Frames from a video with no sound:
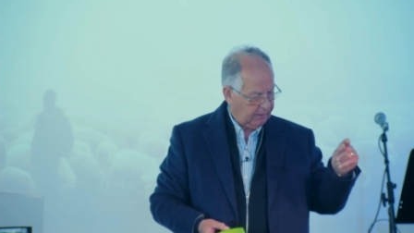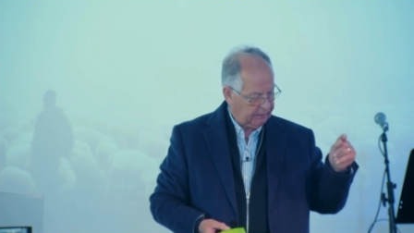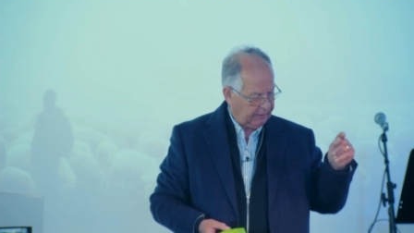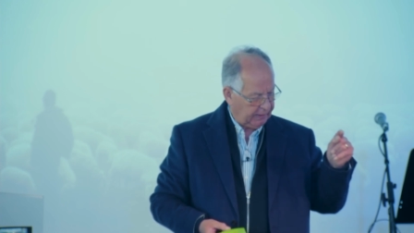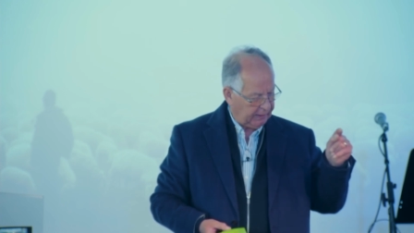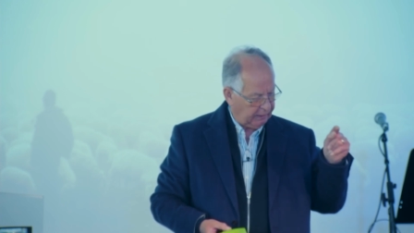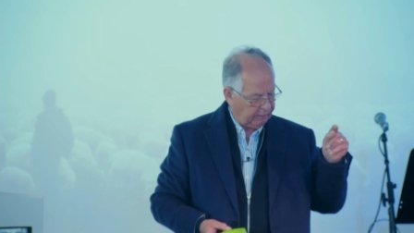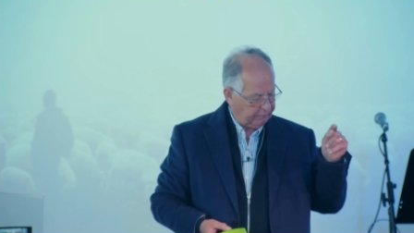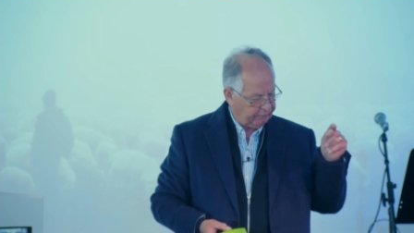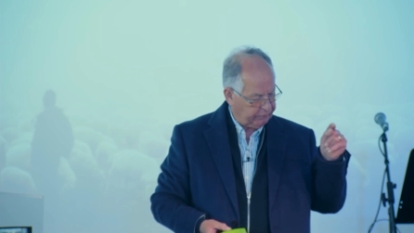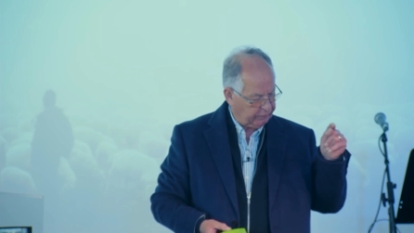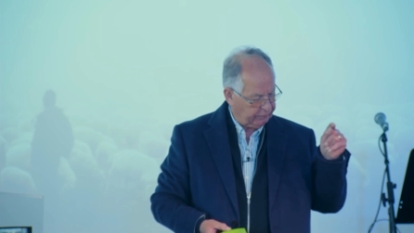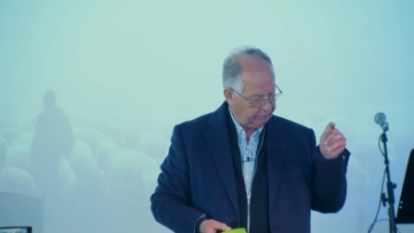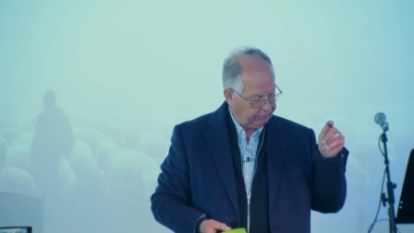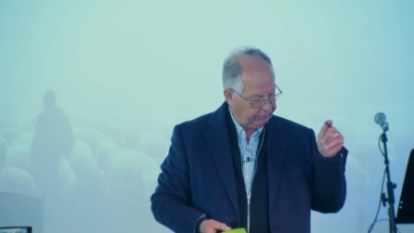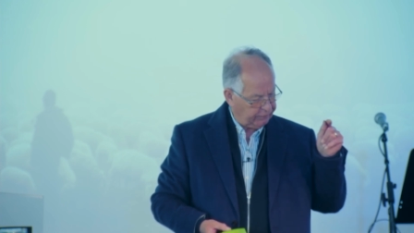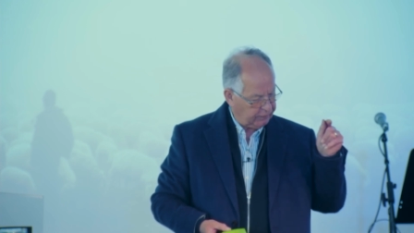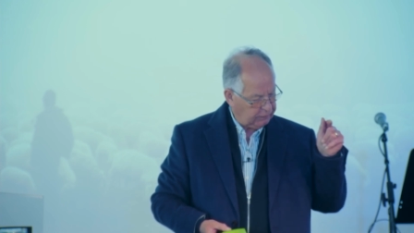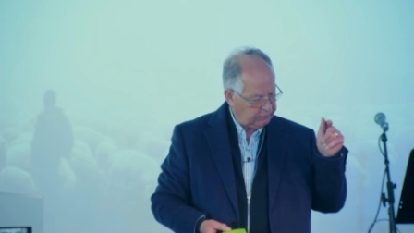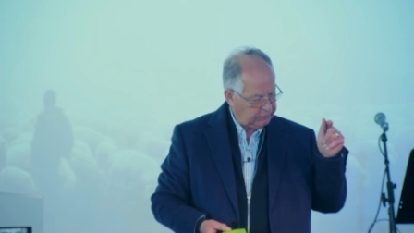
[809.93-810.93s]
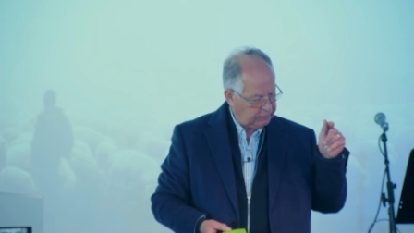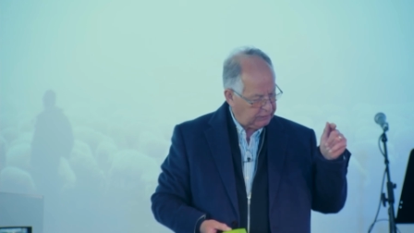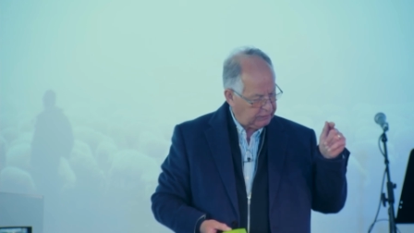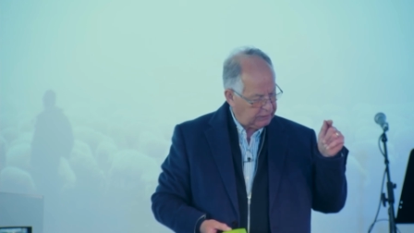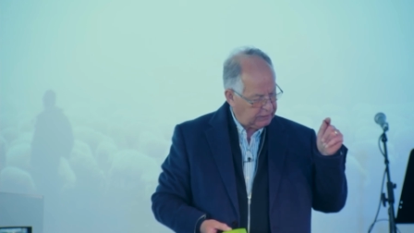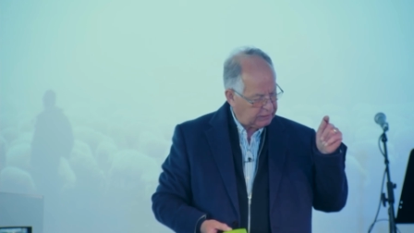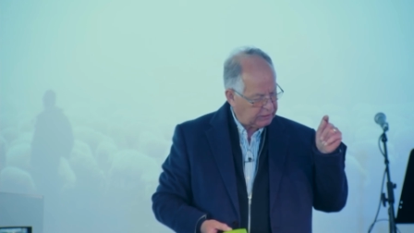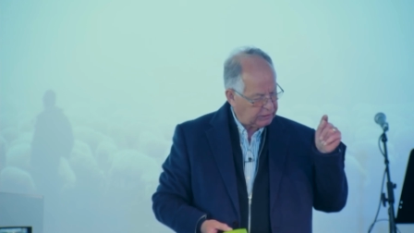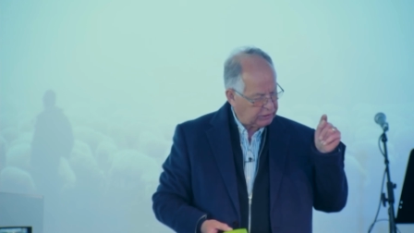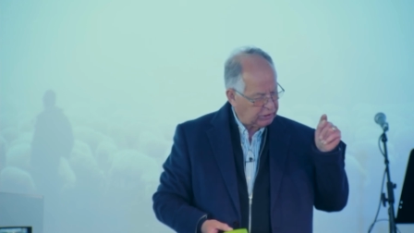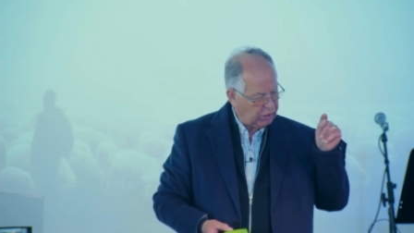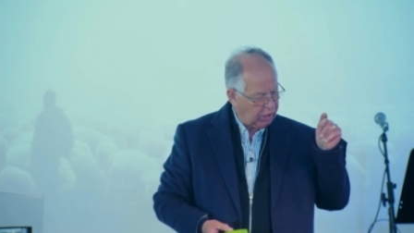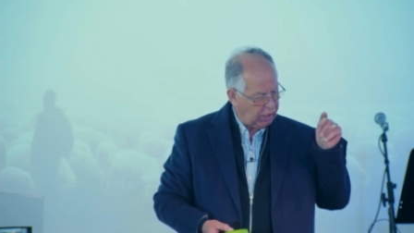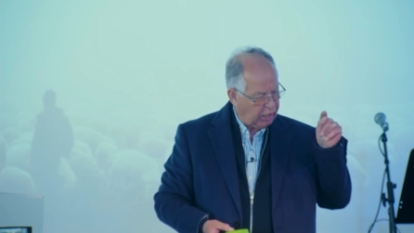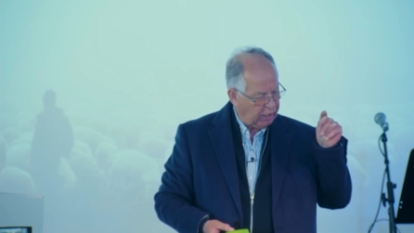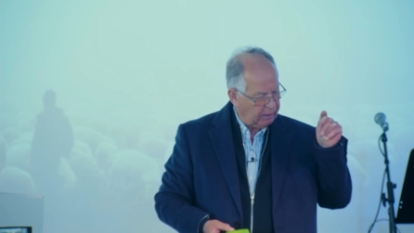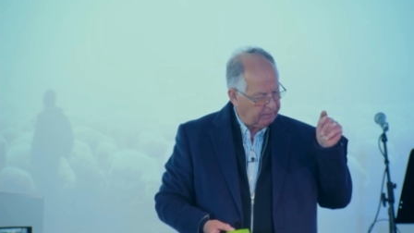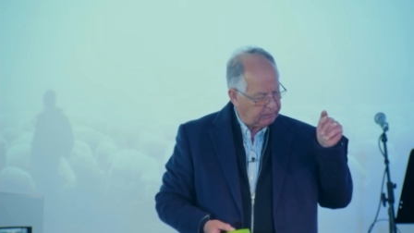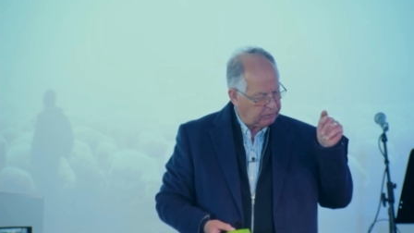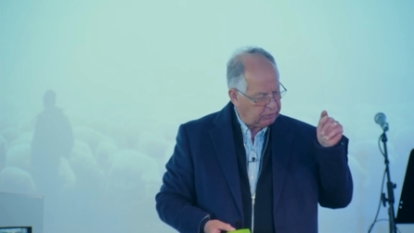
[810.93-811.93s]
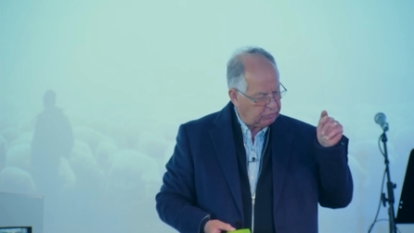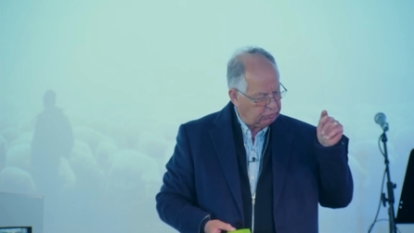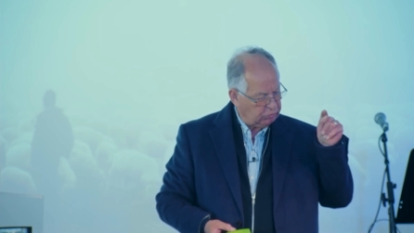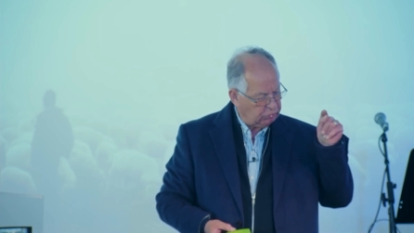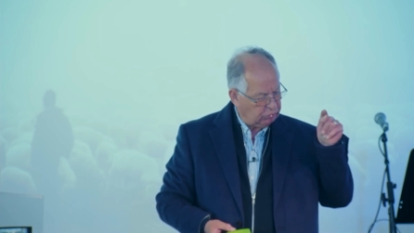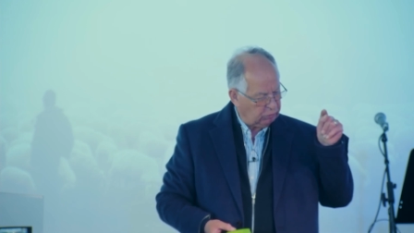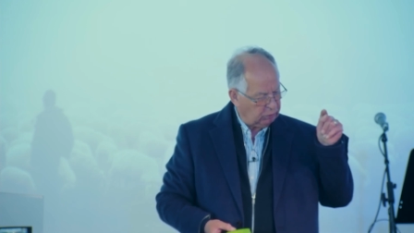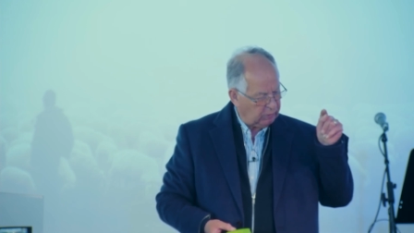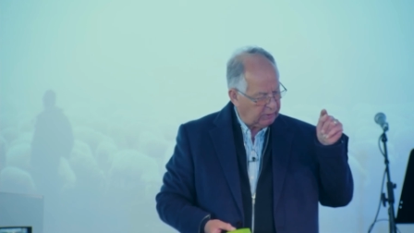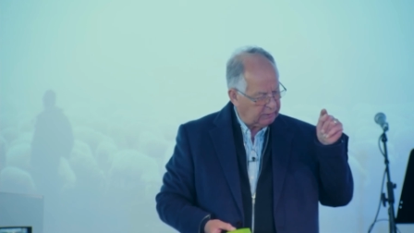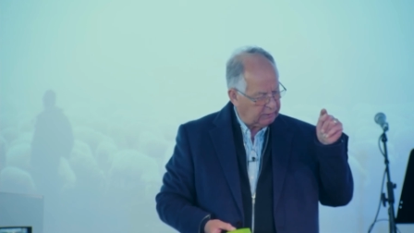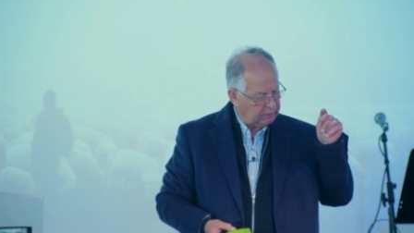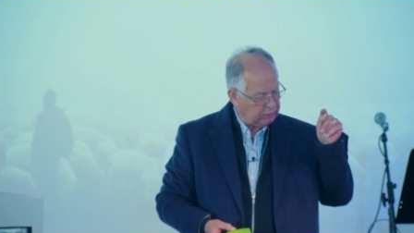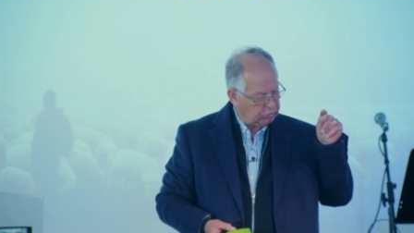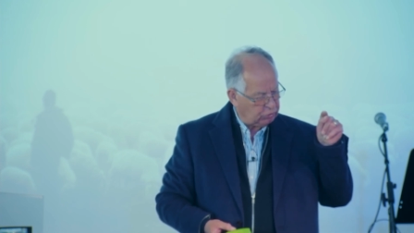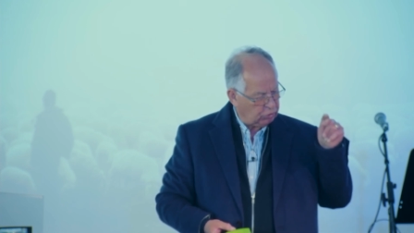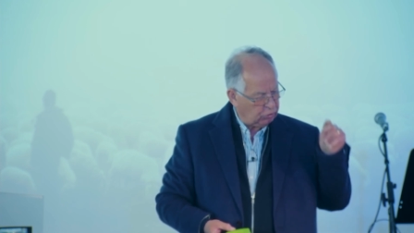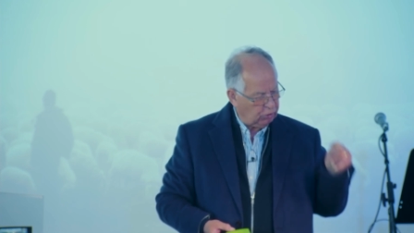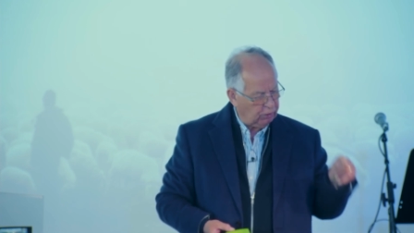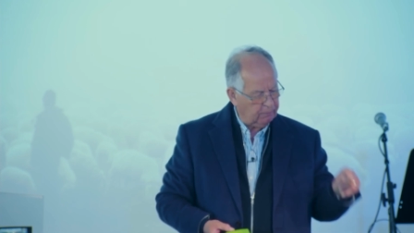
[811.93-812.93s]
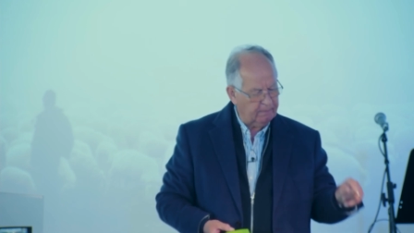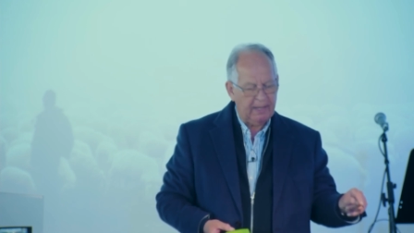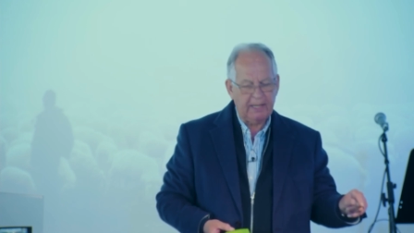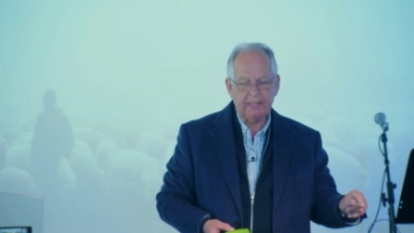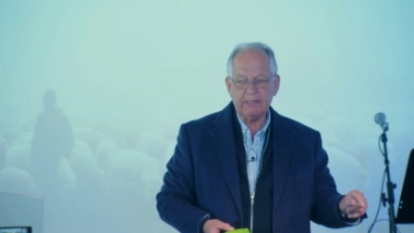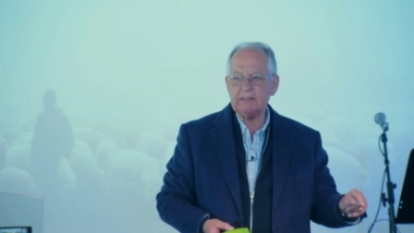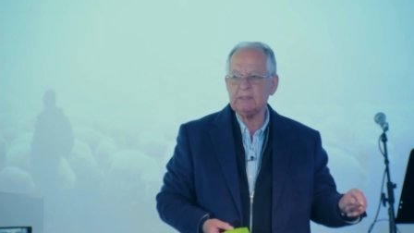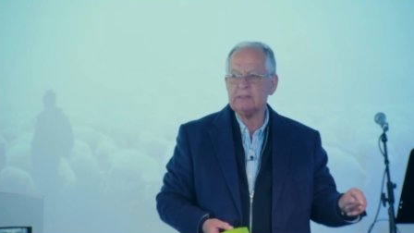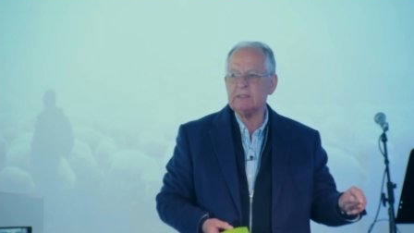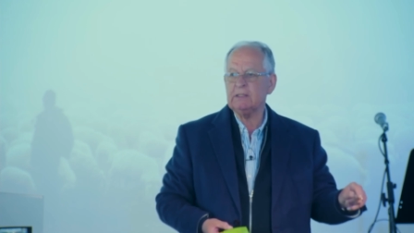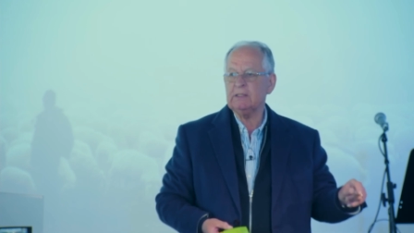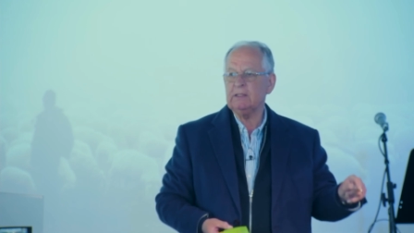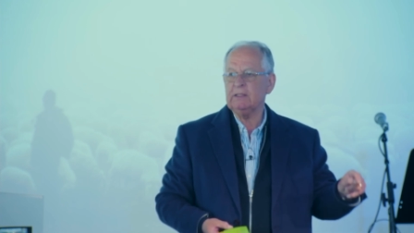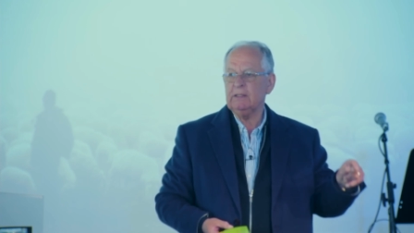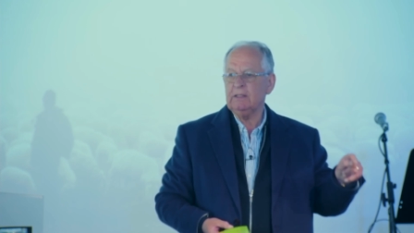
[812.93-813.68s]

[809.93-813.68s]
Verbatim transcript: that are fulfilled in this psalm to do with the torment,